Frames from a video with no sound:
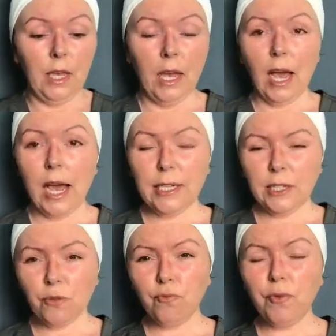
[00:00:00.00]
and
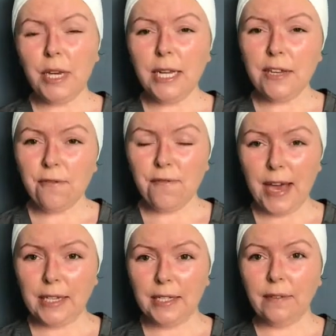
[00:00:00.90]
it's really
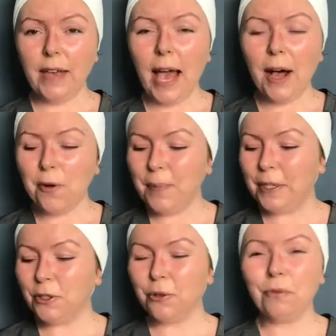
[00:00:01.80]
effective at helping
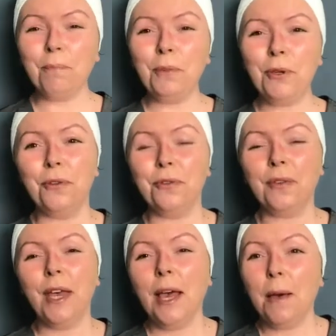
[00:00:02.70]
to remove
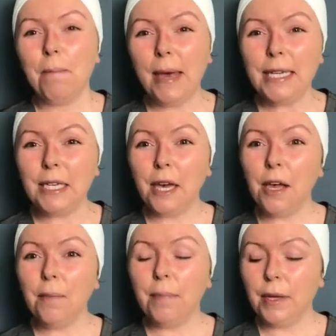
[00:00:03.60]

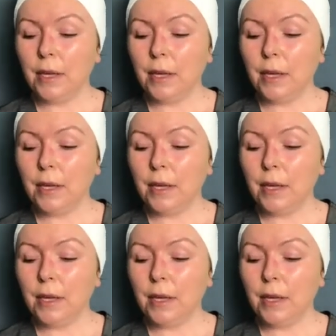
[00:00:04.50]
makeup,